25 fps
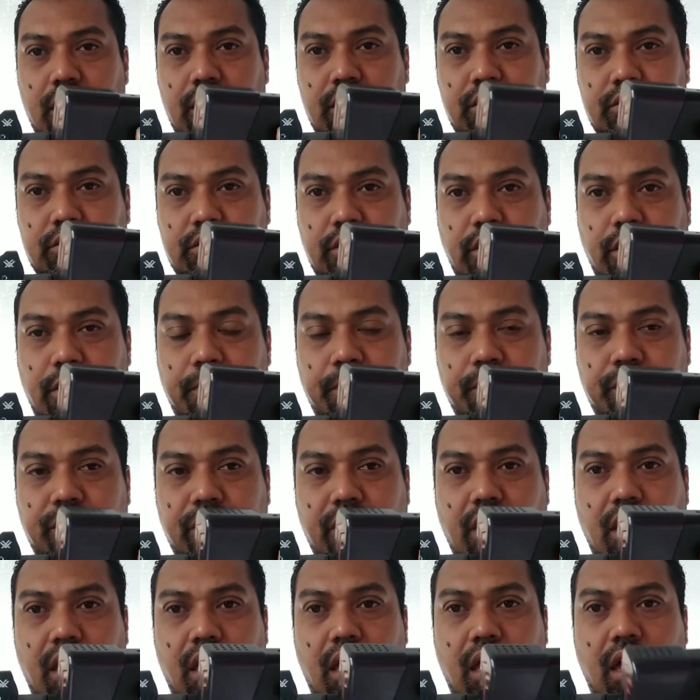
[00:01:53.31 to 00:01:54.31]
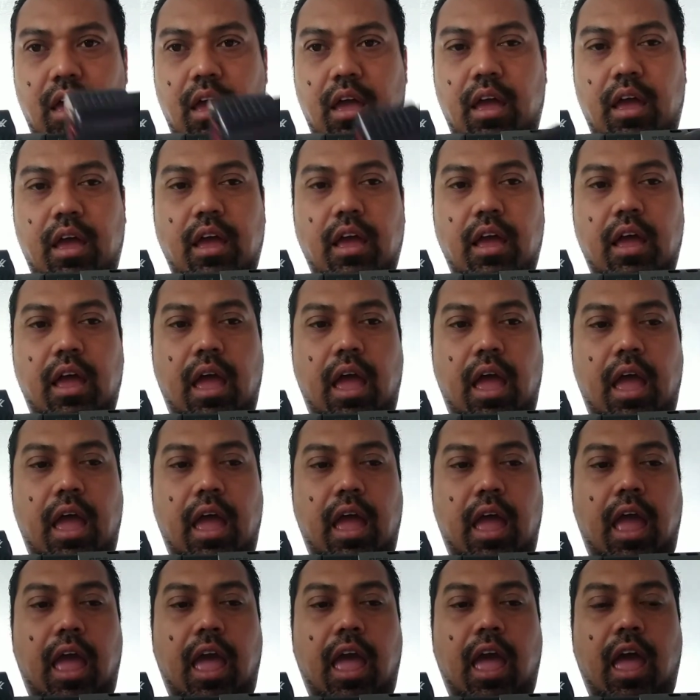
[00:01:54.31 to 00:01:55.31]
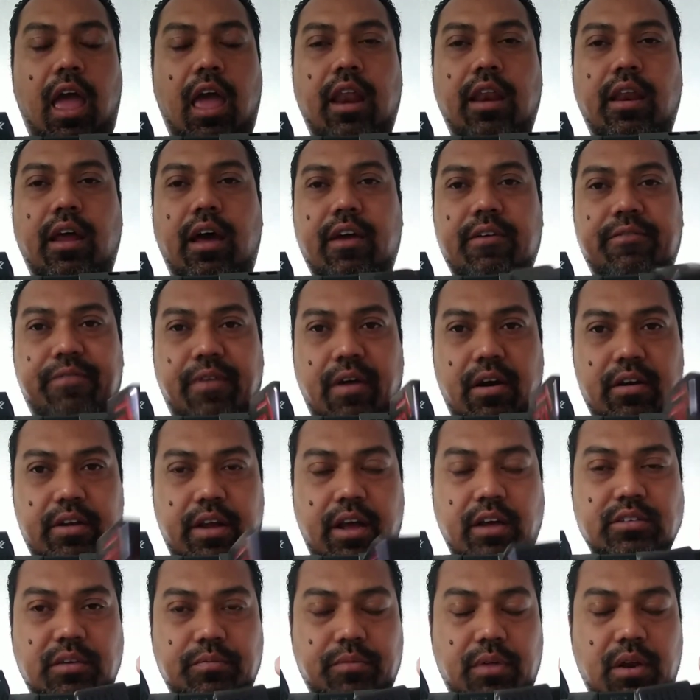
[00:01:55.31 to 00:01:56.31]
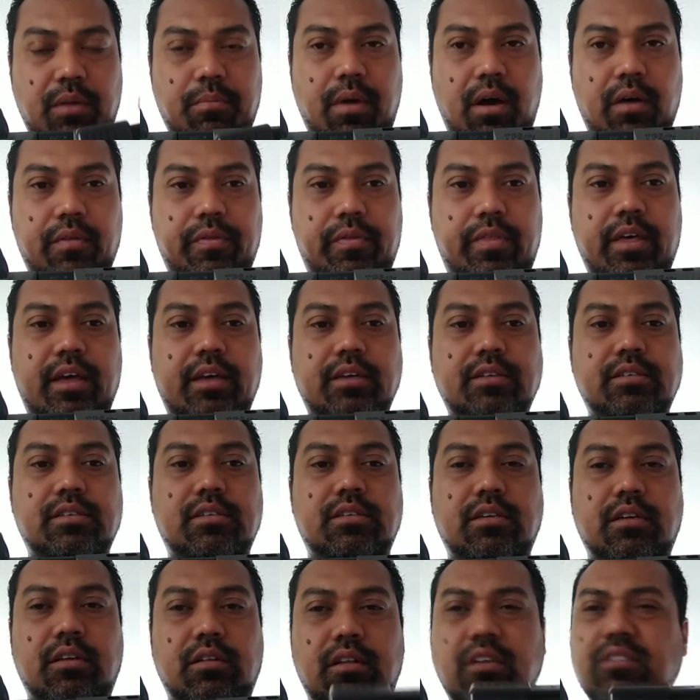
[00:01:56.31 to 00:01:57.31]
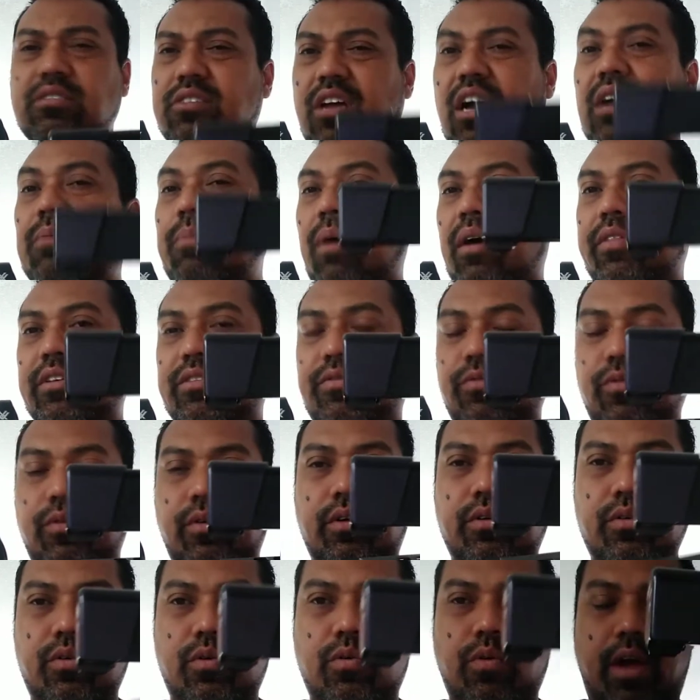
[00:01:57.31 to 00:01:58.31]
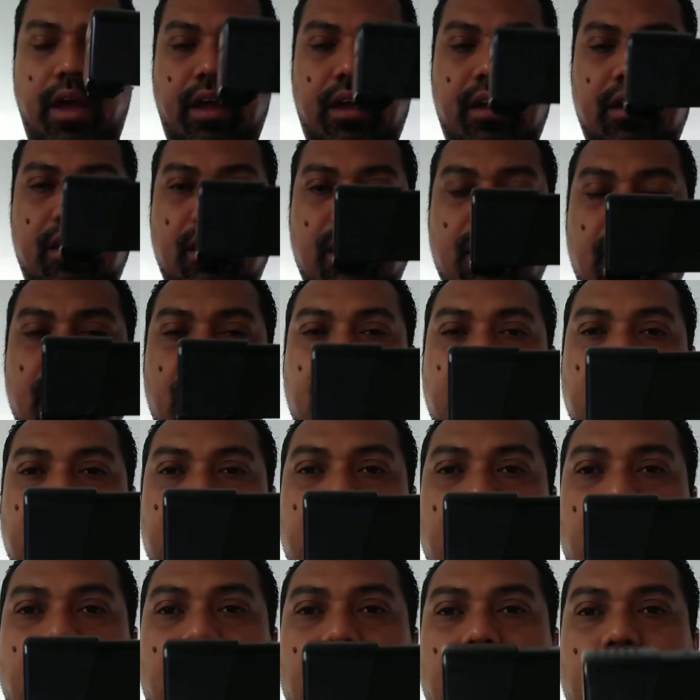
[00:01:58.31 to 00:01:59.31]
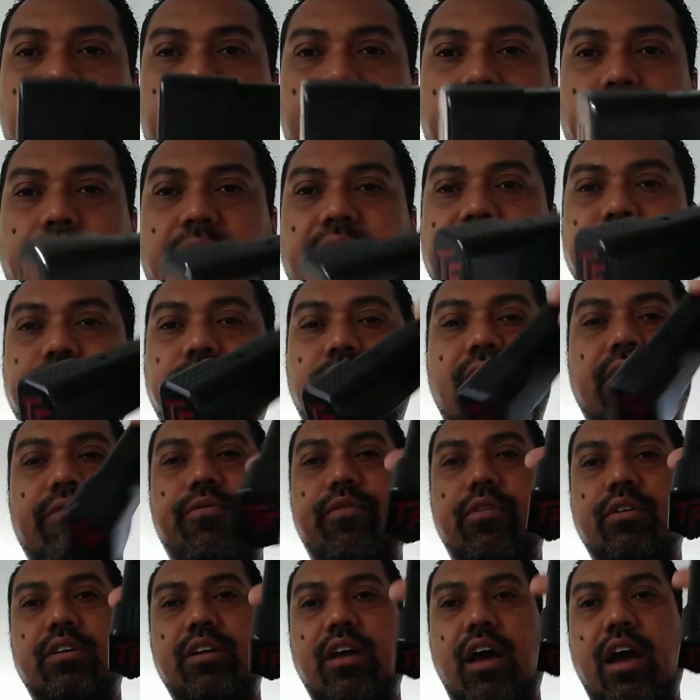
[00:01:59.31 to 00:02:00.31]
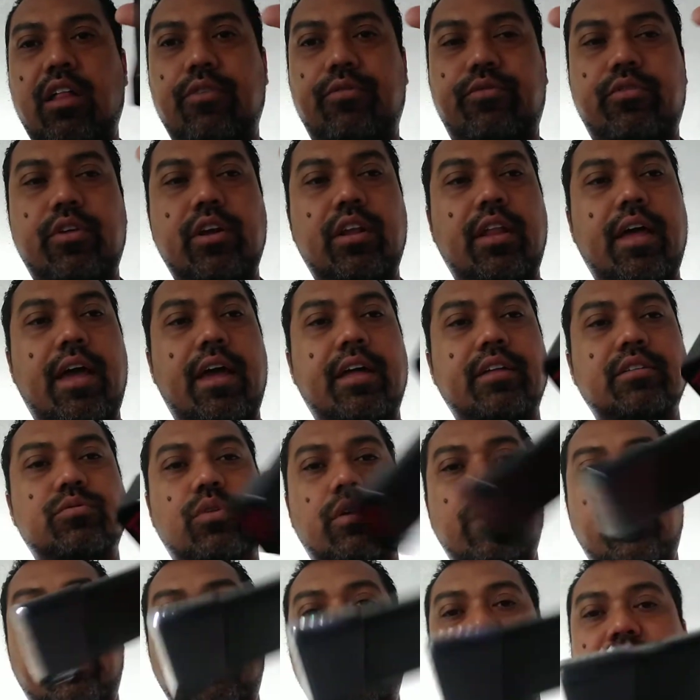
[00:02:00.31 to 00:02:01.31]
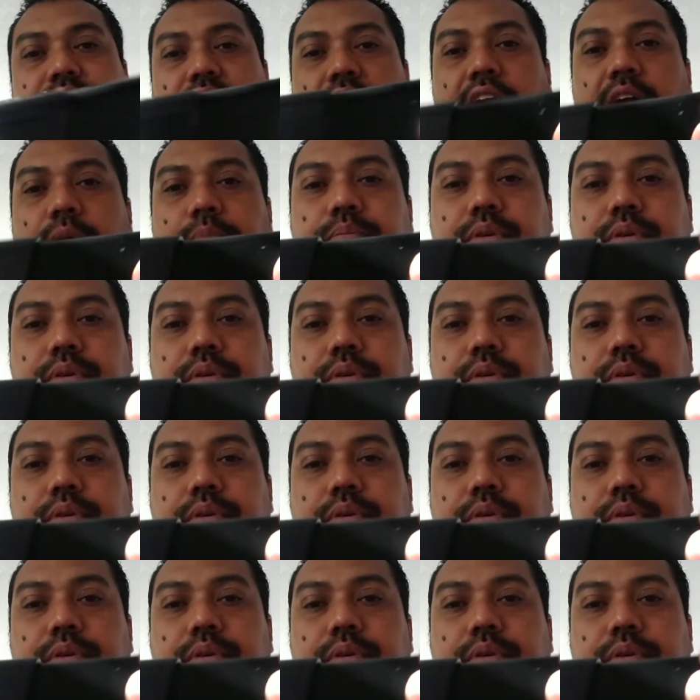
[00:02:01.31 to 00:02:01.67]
So, and I found out something about this. Let's talk about this real quick. So the base plate for Tyler Freelance is a